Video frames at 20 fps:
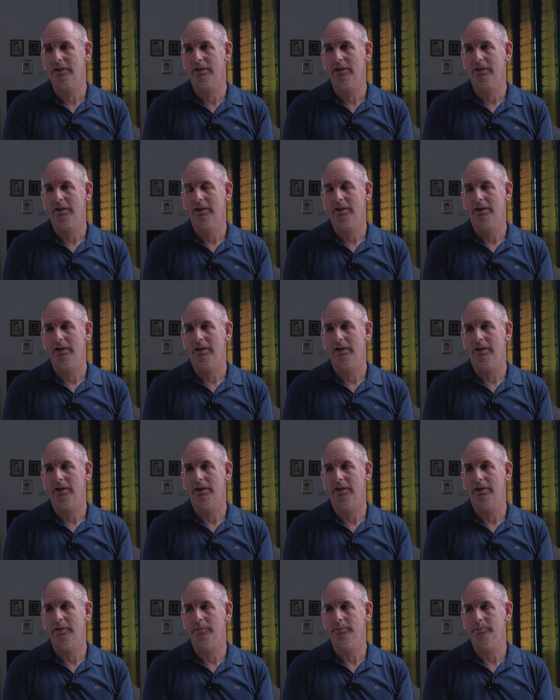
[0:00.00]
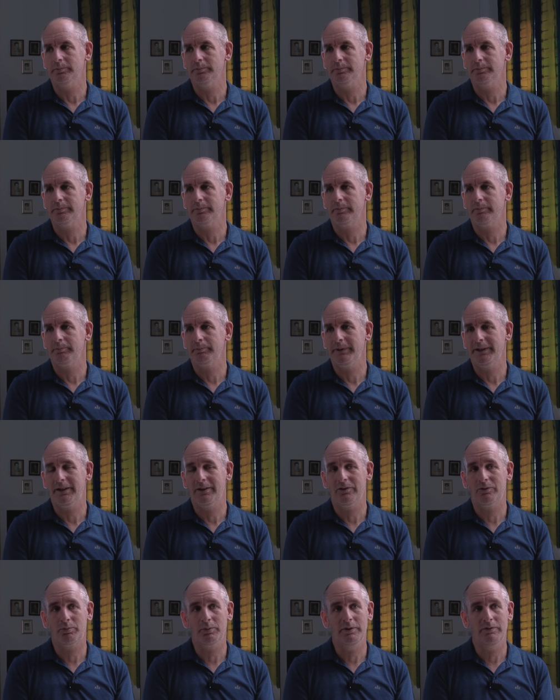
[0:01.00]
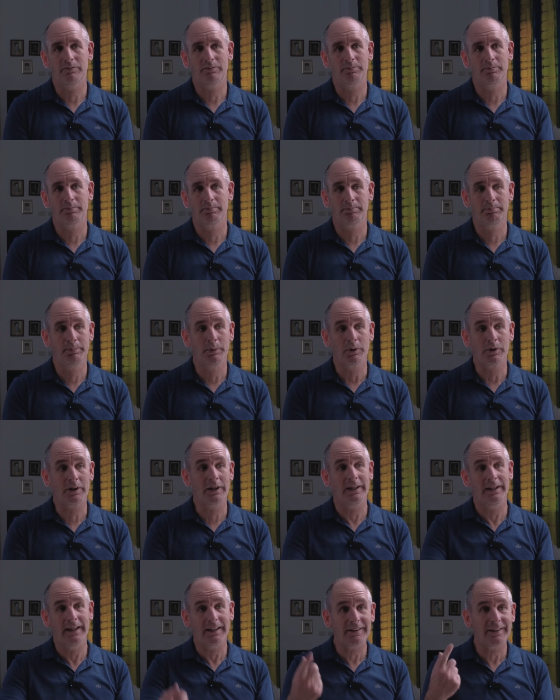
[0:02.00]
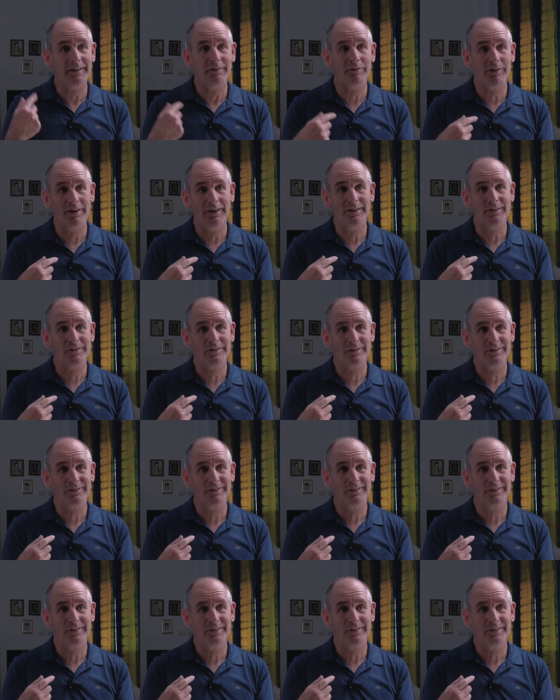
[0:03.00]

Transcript: Okay. Um, because we've booked connecting flights.